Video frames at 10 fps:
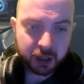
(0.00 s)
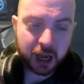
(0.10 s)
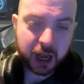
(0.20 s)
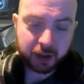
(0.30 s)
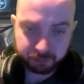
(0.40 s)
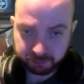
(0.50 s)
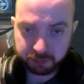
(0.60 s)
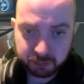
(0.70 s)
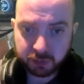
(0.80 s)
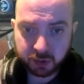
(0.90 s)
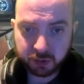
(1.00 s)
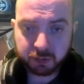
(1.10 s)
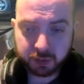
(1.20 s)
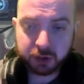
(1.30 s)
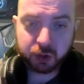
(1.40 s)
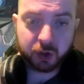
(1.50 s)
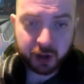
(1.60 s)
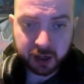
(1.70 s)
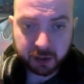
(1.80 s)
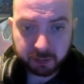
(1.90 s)
sort of
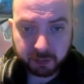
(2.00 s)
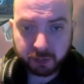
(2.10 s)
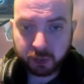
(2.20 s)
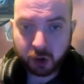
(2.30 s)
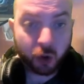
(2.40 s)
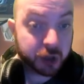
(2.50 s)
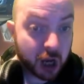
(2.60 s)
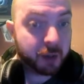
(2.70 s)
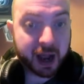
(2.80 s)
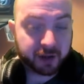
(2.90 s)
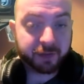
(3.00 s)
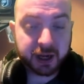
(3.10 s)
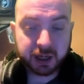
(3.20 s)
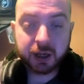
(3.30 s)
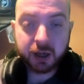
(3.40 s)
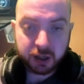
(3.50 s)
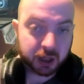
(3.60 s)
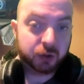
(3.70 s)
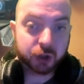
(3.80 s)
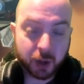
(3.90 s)
like long-term backer-facing,
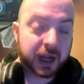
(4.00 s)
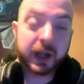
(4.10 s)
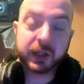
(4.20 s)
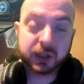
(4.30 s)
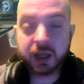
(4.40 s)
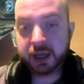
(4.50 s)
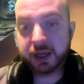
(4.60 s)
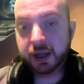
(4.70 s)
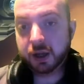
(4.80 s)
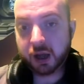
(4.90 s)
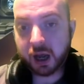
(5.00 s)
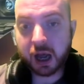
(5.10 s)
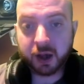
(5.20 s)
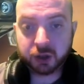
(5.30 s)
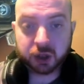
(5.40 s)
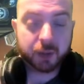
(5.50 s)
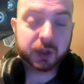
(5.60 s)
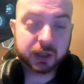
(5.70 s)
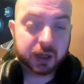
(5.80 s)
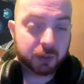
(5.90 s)
so showing us the
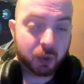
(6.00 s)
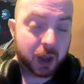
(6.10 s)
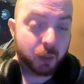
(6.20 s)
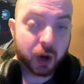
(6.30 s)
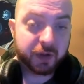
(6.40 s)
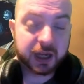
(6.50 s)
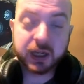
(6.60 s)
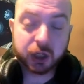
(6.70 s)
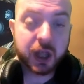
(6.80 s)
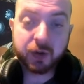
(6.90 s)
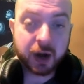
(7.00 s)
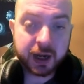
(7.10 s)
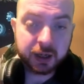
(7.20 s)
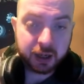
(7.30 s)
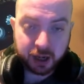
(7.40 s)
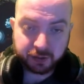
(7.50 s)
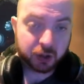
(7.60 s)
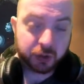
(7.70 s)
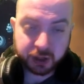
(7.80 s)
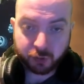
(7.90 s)
ships in whatever condition they're in, as
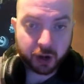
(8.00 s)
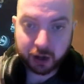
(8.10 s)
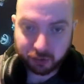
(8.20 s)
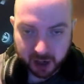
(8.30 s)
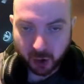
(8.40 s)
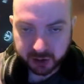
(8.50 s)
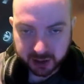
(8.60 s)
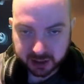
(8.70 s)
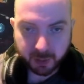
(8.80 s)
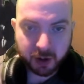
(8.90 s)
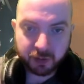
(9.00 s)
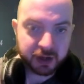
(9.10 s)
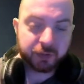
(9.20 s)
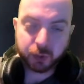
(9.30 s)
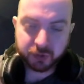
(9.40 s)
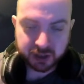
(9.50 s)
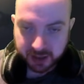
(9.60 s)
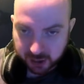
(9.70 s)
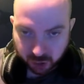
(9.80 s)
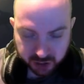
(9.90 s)
long as they've got like grey boxes. So I would love to have seen
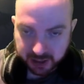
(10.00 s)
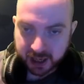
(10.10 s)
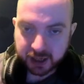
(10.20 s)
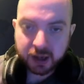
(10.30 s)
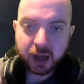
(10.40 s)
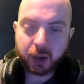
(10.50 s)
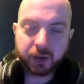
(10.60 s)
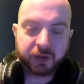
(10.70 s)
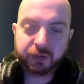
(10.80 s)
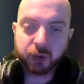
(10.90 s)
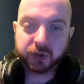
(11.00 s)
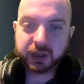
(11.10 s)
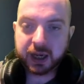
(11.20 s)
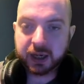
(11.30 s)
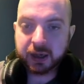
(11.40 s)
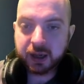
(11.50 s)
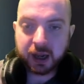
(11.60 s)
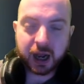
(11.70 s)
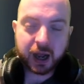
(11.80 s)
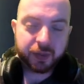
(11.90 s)
the Idris again. I would have loved to have seen
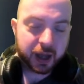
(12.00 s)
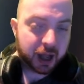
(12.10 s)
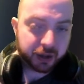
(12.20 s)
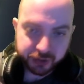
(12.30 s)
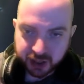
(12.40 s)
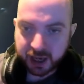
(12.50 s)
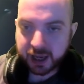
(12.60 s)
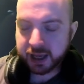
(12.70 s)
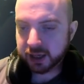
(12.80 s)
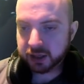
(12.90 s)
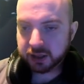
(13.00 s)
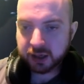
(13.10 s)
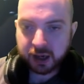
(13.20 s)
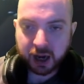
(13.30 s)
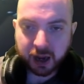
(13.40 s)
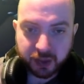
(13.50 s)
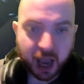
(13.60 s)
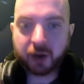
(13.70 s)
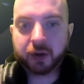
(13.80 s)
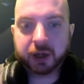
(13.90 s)
the Hull C and the
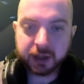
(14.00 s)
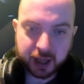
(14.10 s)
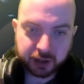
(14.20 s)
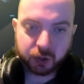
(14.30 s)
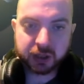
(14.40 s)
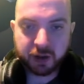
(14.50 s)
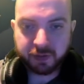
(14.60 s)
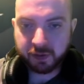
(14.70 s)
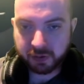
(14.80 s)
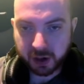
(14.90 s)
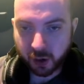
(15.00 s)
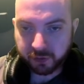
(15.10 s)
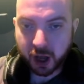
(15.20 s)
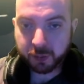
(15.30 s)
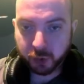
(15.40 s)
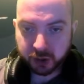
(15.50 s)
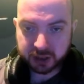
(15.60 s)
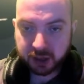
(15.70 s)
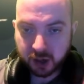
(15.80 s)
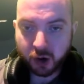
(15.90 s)
Carrick and that sort of stuff, even if they're not flyable,
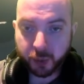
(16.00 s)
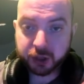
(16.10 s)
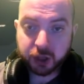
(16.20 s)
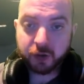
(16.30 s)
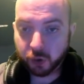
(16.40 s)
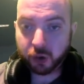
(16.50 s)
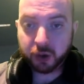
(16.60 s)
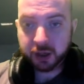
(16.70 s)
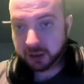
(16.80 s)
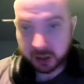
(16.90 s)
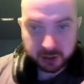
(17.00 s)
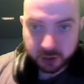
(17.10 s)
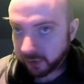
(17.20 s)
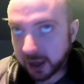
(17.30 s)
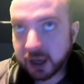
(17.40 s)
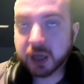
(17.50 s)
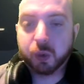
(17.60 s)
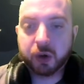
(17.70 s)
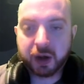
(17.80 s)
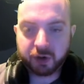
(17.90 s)
just on the show floor to sort of like
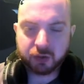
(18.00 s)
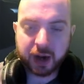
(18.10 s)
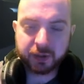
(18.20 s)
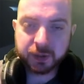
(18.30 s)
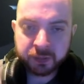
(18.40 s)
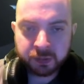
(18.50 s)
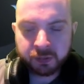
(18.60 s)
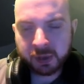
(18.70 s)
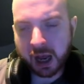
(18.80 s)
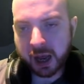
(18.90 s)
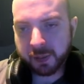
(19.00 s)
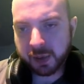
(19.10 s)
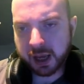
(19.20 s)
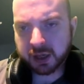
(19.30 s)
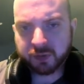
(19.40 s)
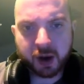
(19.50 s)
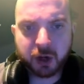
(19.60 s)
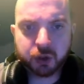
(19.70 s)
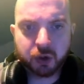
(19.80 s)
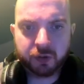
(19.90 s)
explore and have a look around. It is very
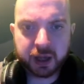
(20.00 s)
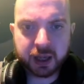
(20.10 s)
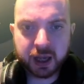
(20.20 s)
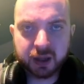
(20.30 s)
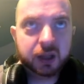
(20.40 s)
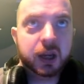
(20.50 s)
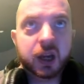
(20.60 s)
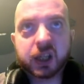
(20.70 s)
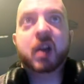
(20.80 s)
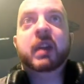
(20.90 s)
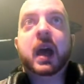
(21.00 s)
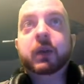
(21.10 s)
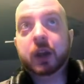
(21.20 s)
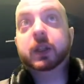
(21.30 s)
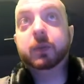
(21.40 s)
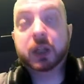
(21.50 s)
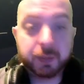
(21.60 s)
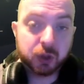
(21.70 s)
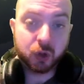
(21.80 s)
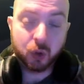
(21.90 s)
much sort of like you just go there and rent some
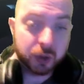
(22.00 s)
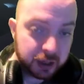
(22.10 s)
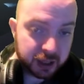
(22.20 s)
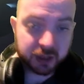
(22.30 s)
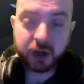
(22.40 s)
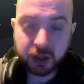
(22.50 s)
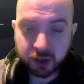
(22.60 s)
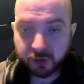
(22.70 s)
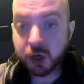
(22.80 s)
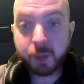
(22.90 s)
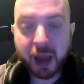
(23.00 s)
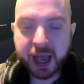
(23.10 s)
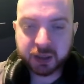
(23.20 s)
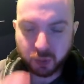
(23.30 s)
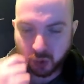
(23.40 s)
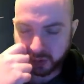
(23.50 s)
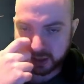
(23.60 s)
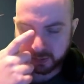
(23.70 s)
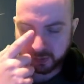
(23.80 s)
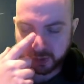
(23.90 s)
ships, cool. It's for new players more than